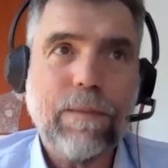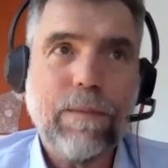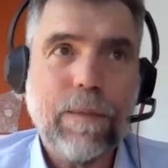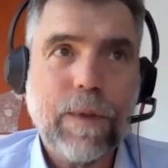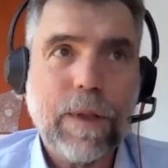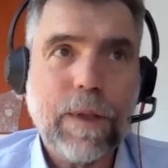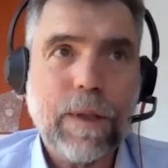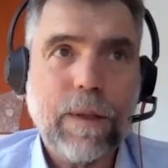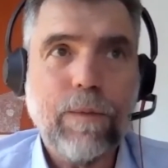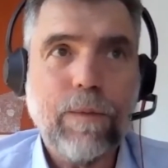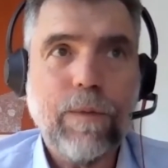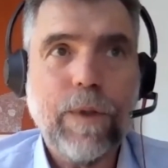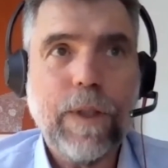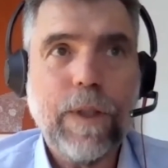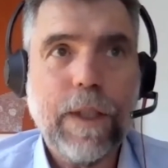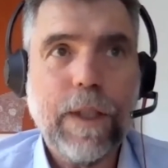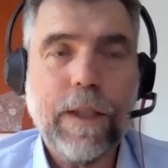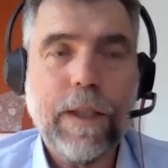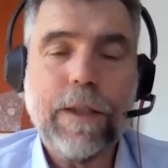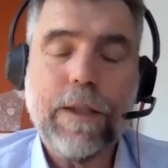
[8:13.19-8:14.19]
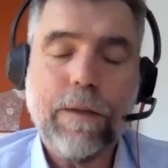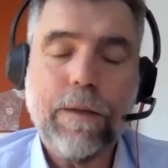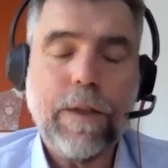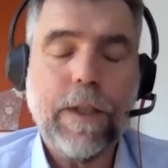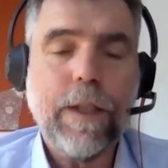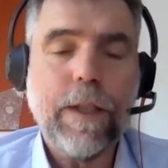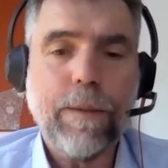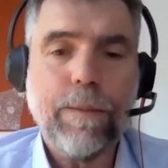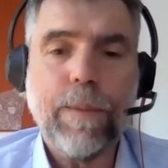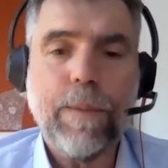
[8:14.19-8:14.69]
really
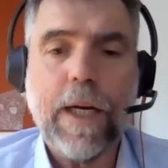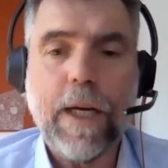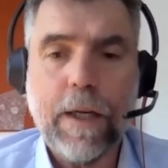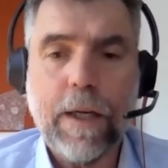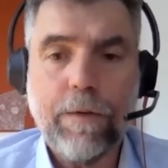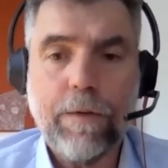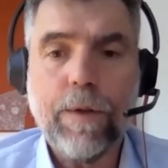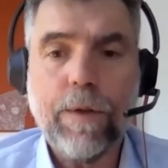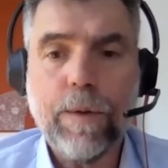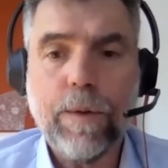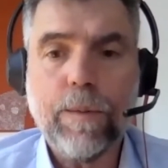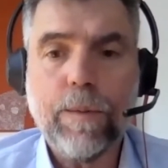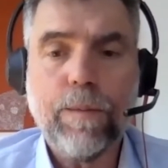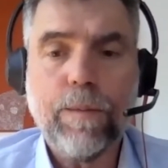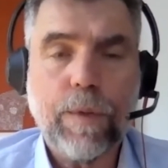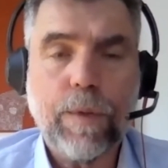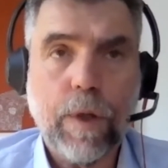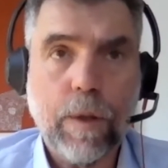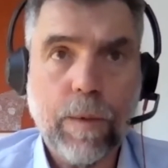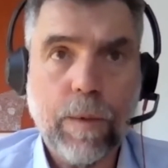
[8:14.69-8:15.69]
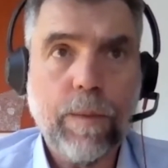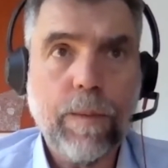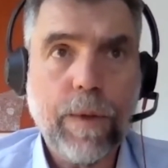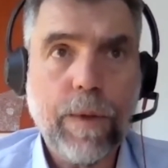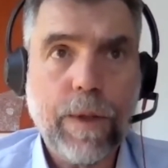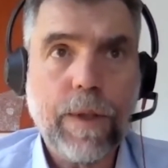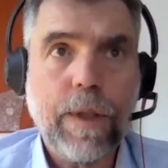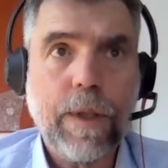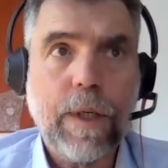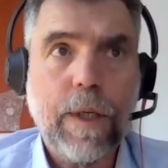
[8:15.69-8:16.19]
severe behavioural
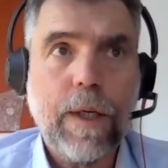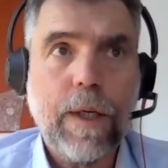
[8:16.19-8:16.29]
problems,